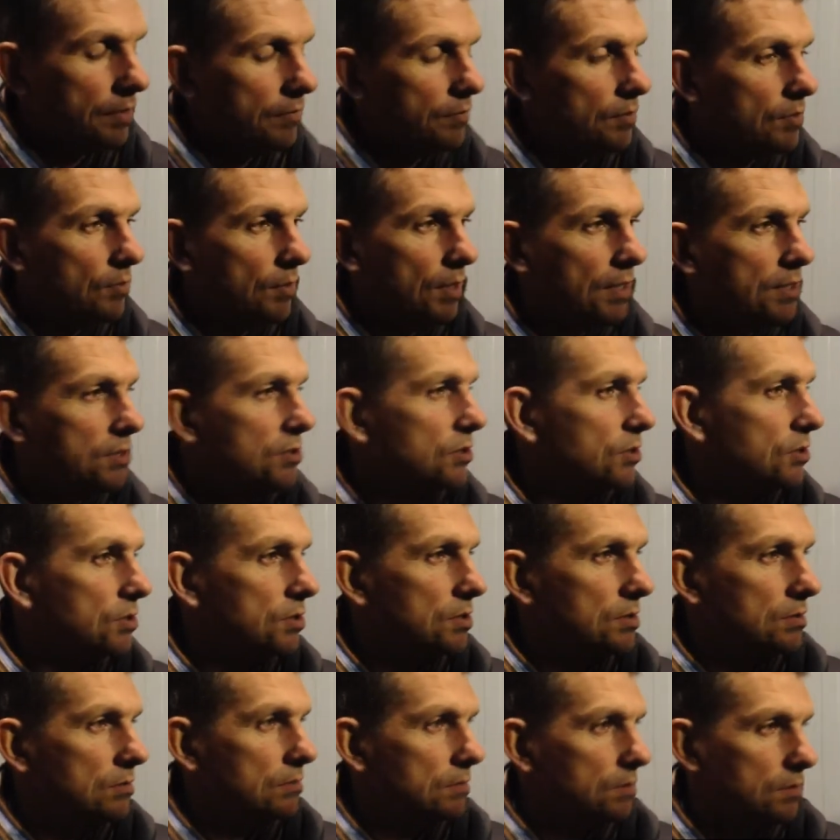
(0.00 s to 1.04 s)
giving away is
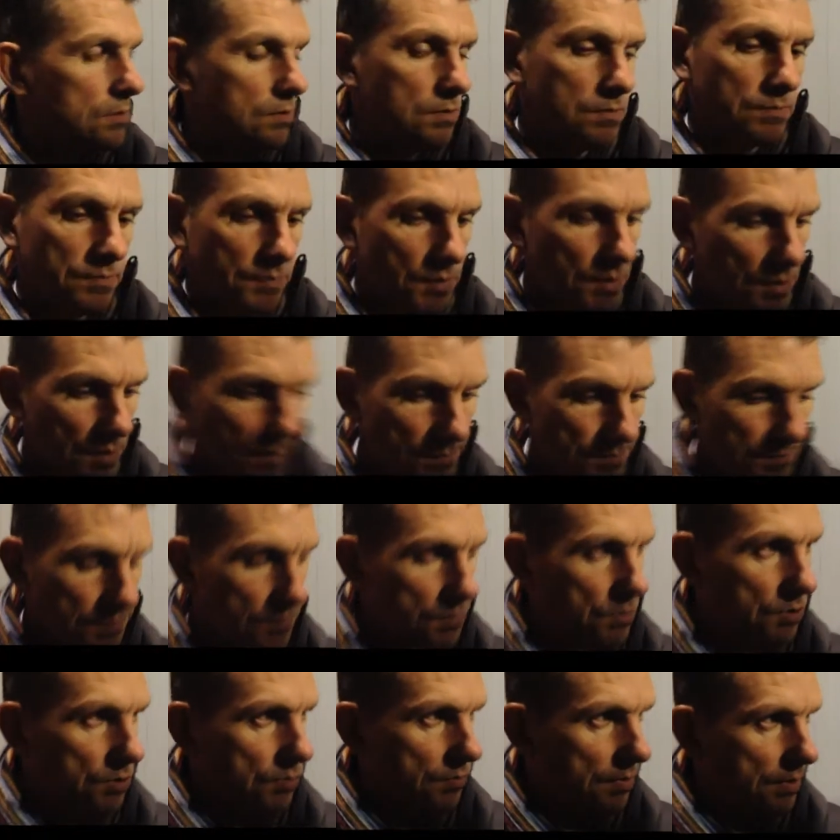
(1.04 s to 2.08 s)
just
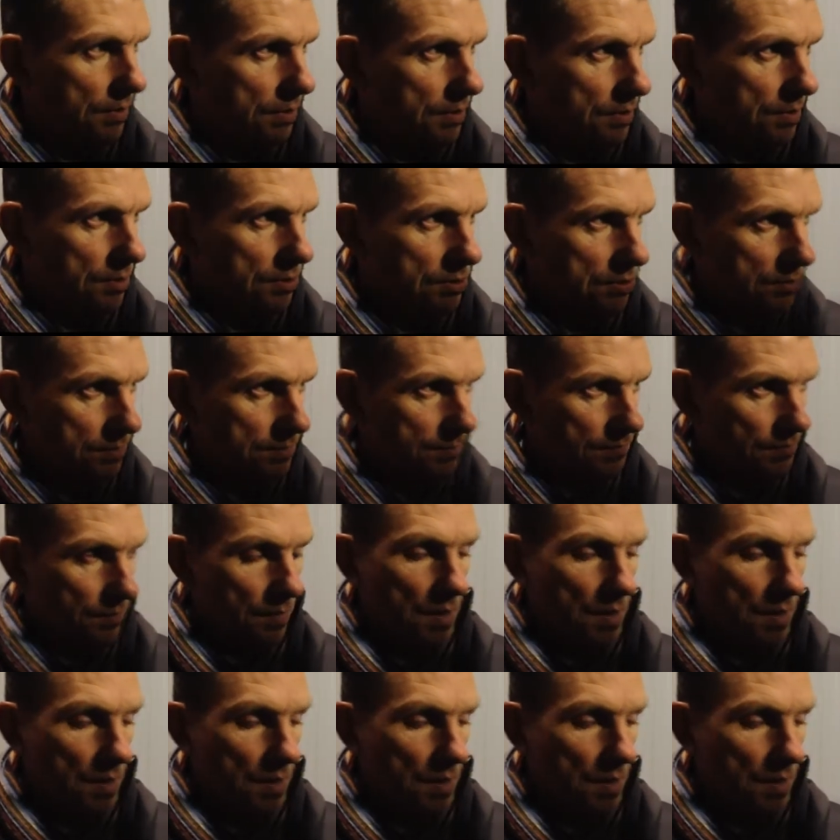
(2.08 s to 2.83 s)
ridiculous.